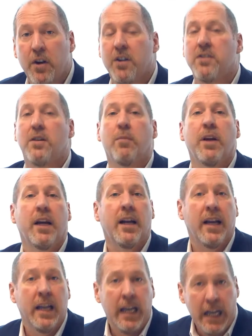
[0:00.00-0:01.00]
You're just simply going
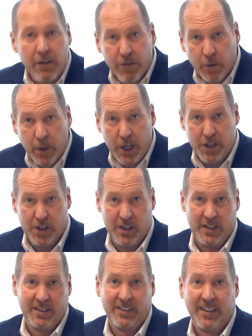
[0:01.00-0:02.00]
to get information.
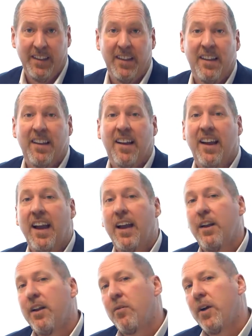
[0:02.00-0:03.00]

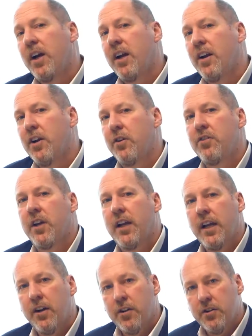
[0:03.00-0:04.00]
And then what you're going to do is you're going
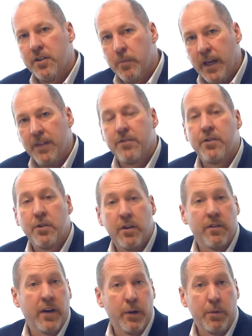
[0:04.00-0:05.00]
to introduce the best 2 to
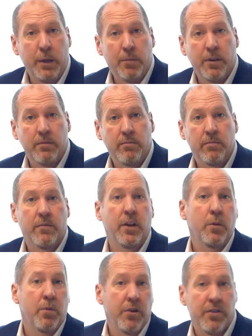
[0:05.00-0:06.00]
5 people to
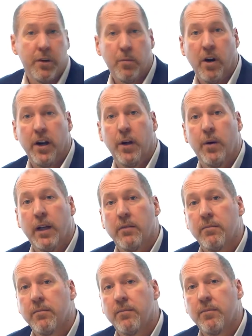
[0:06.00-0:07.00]
the person that brought you in
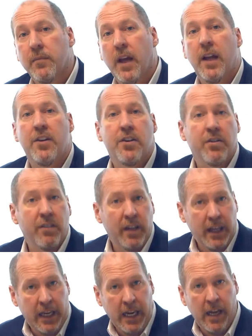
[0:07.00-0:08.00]
and just
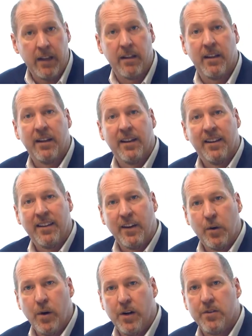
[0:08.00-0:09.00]
get their
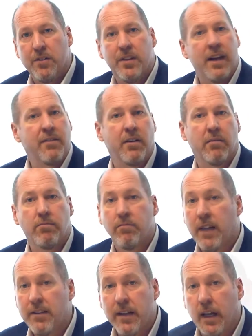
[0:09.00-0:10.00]
questions answered.
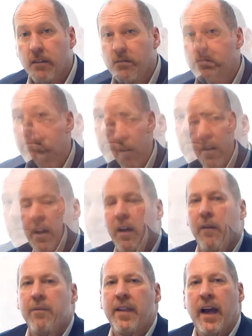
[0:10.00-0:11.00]
That's it.
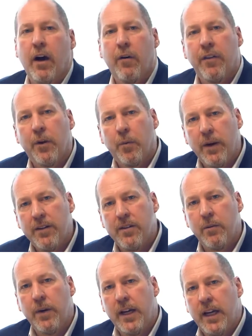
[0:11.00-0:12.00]
Now, the
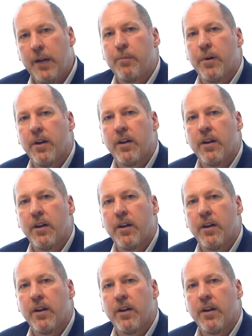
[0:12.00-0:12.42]
reason we keep